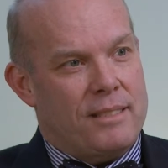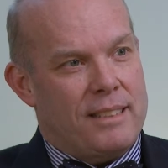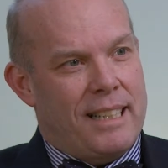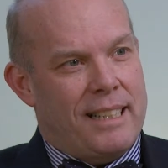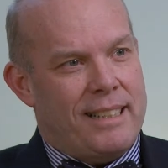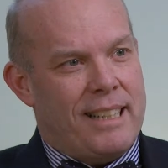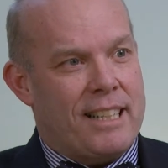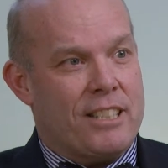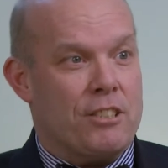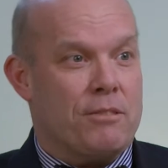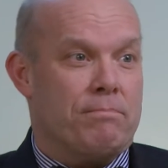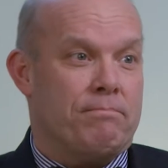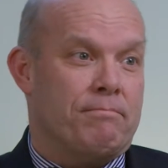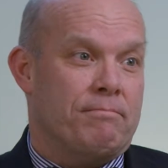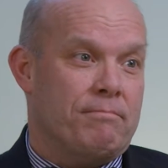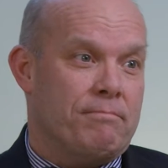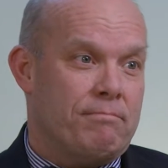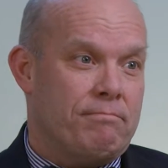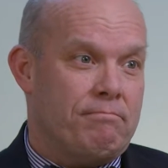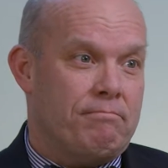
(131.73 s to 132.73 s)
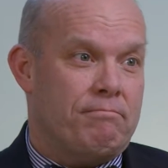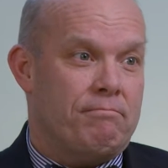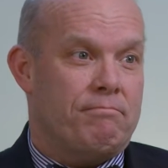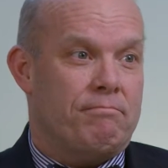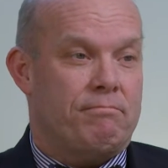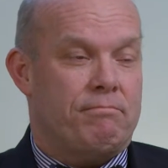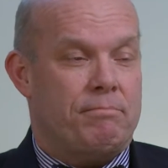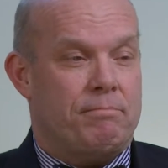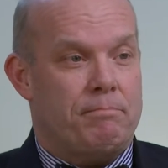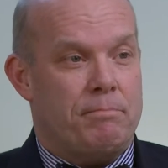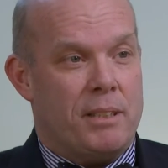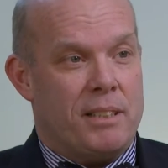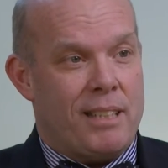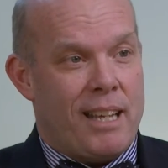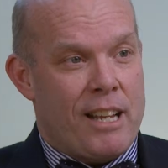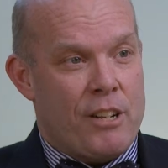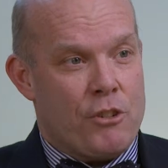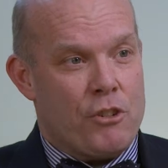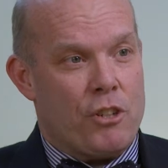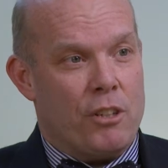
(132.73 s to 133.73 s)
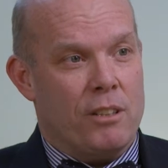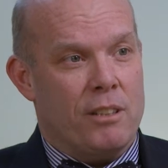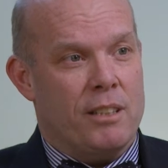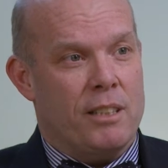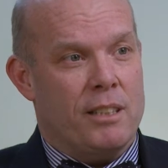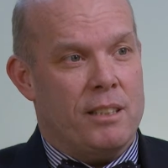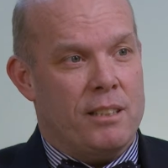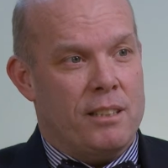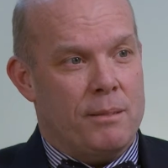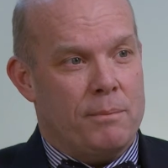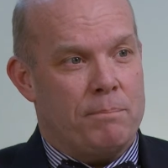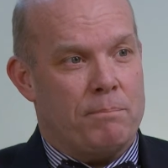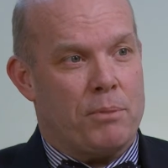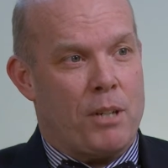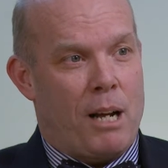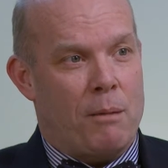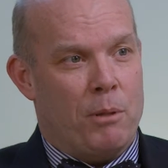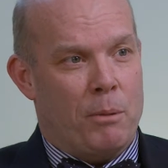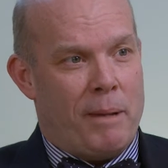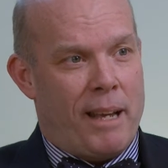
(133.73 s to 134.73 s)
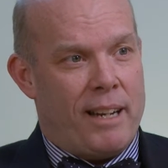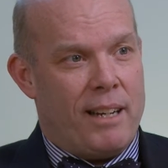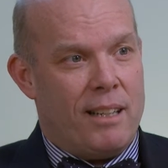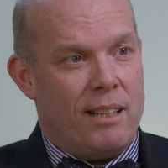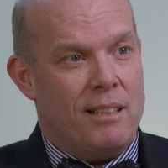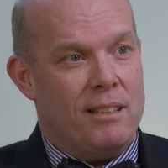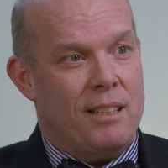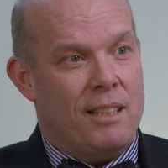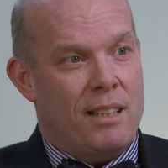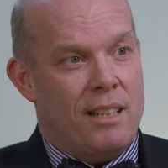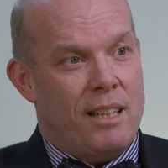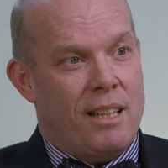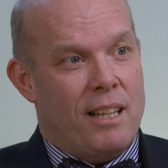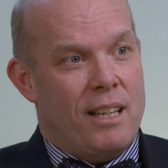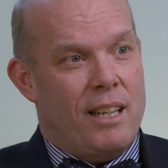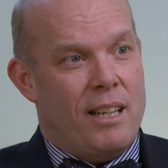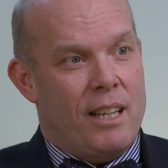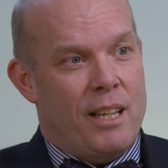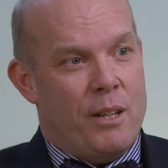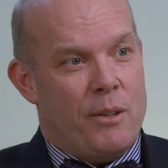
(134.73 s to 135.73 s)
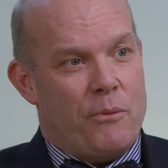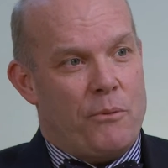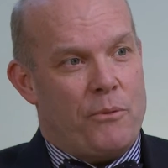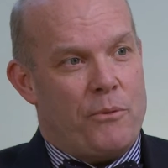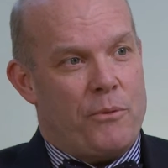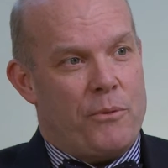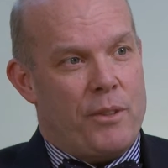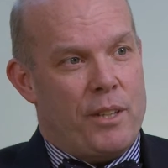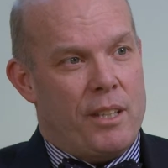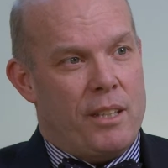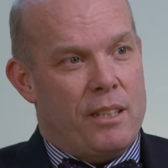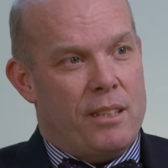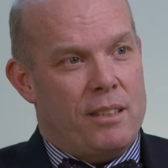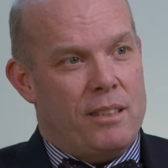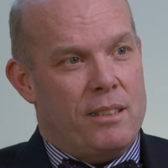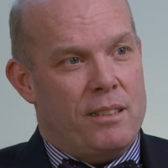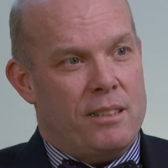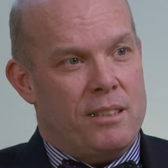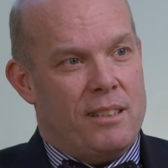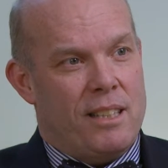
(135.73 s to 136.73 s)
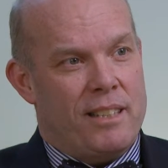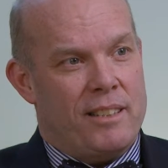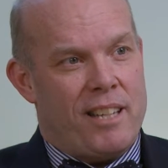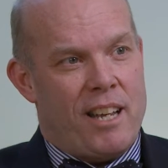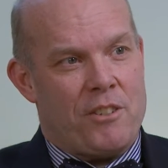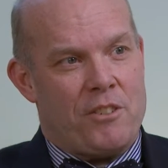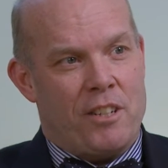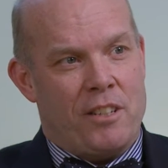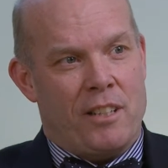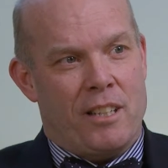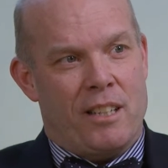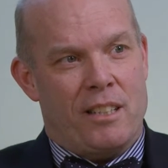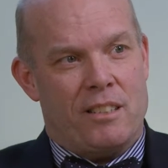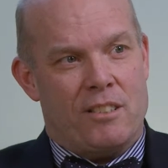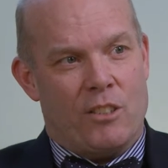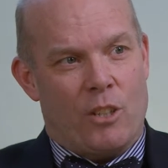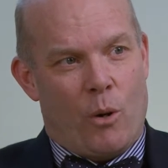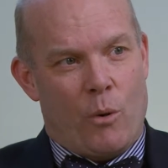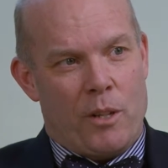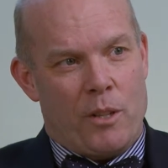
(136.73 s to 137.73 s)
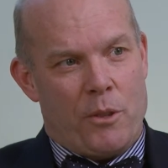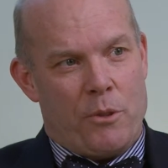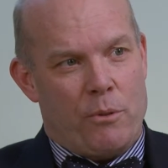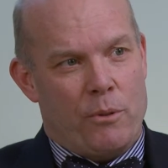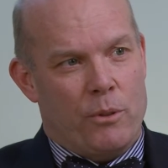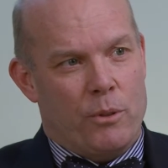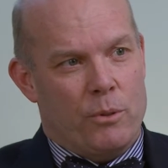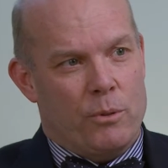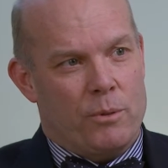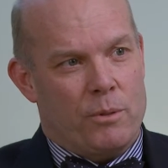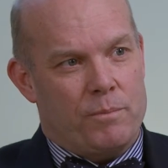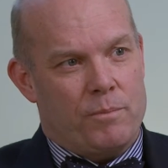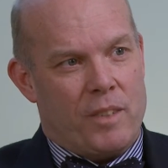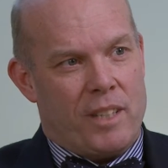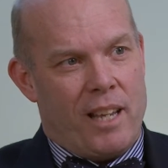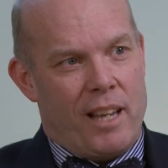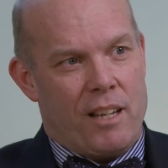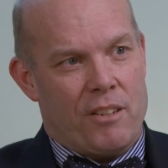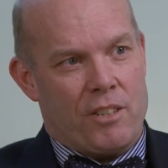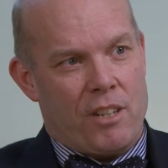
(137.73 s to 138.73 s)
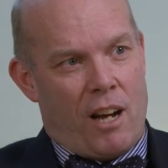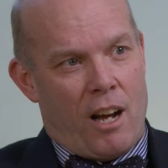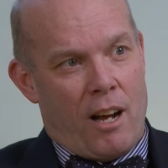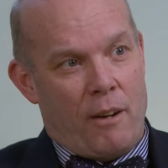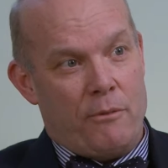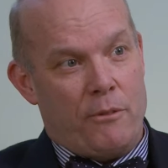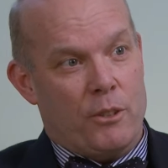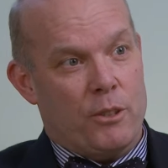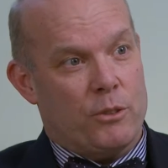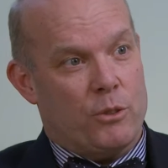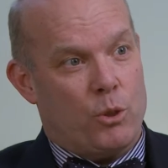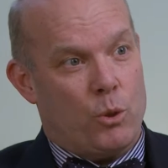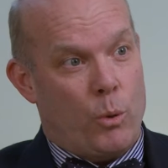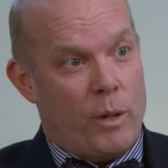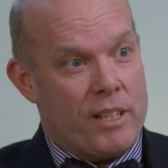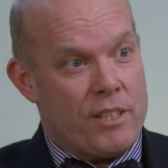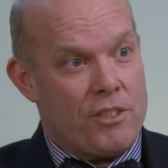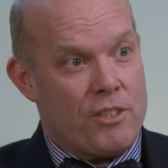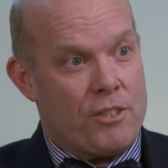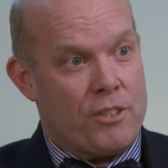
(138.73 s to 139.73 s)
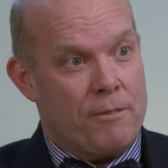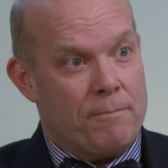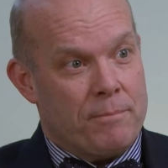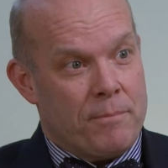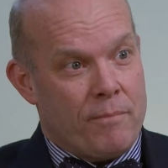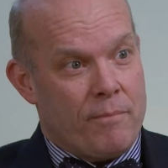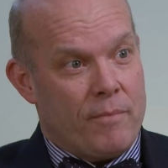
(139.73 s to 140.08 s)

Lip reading: And that's potentially problematic if the intestine that's going through kinks off or twists.